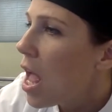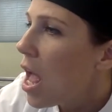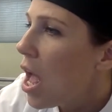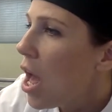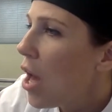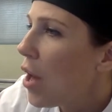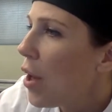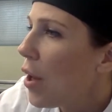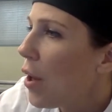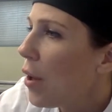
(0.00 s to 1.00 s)

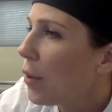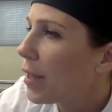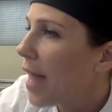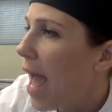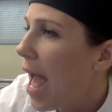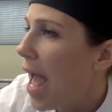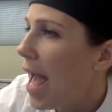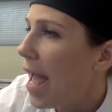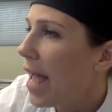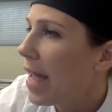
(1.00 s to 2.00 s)

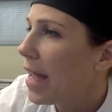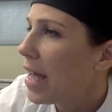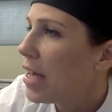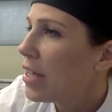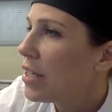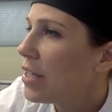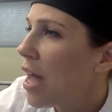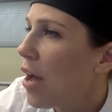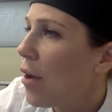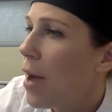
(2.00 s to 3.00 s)
Okay,
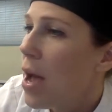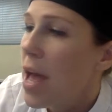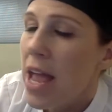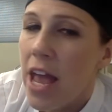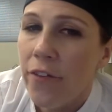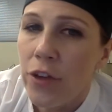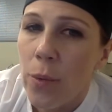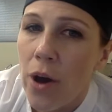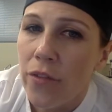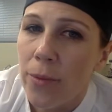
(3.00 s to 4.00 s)
so if
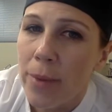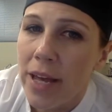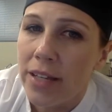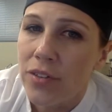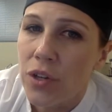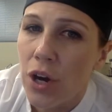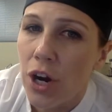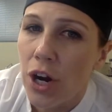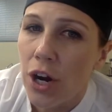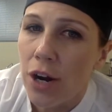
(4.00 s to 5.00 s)
you overmix
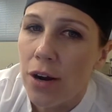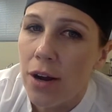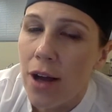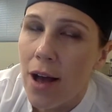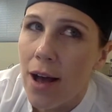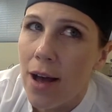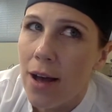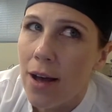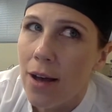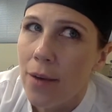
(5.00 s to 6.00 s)
your
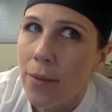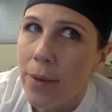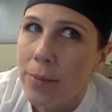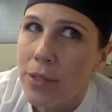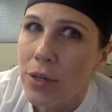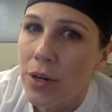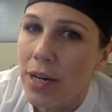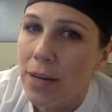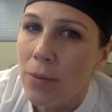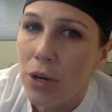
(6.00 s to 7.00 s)
whipped
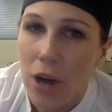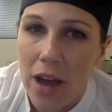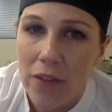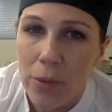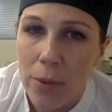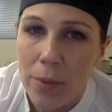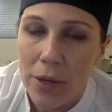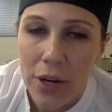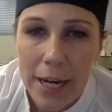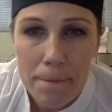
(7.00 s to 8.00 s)
cream or your heavy
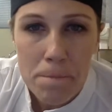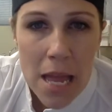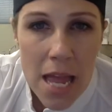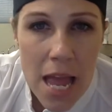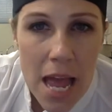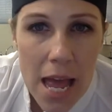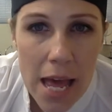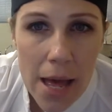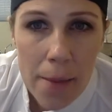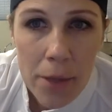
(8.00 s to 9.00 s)
whipping cream,
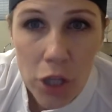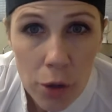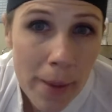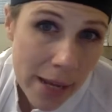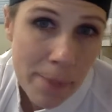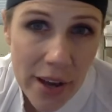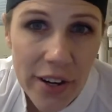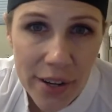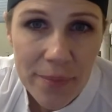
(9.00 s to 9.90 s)
you'll make butter.